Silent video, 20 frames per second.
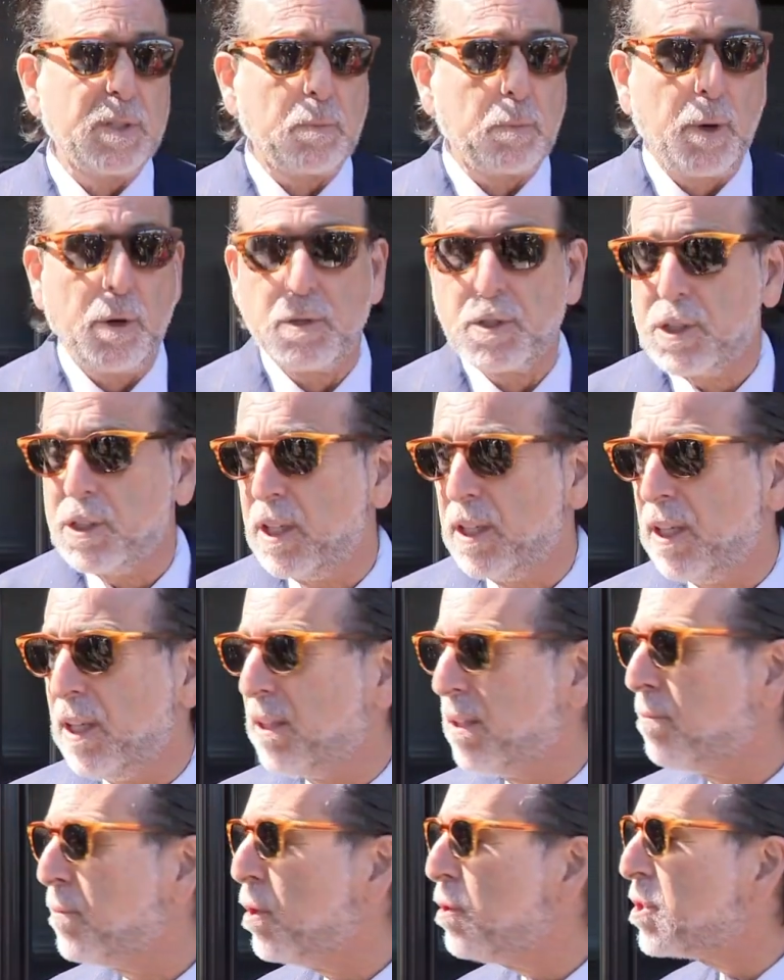person in
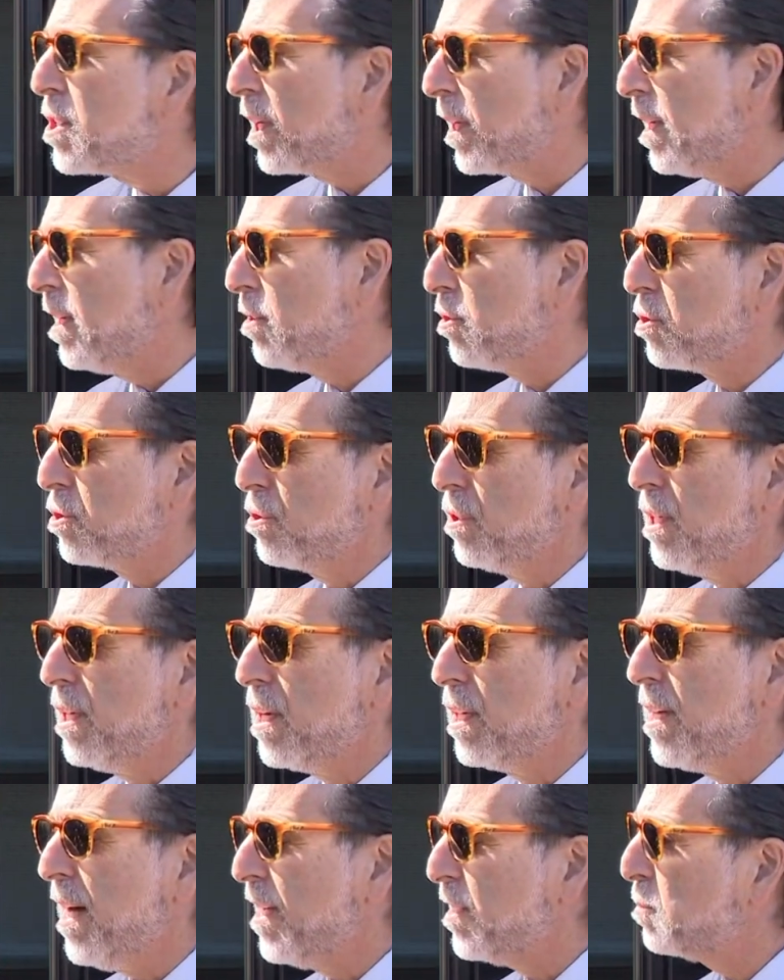the music industry, a
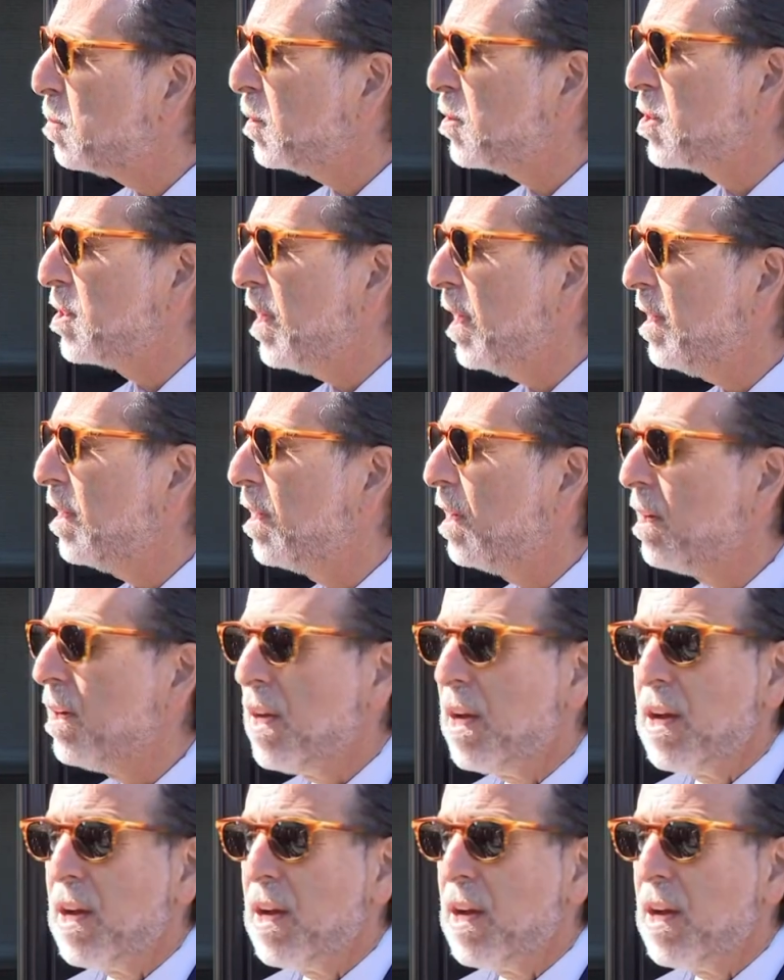gospel singer,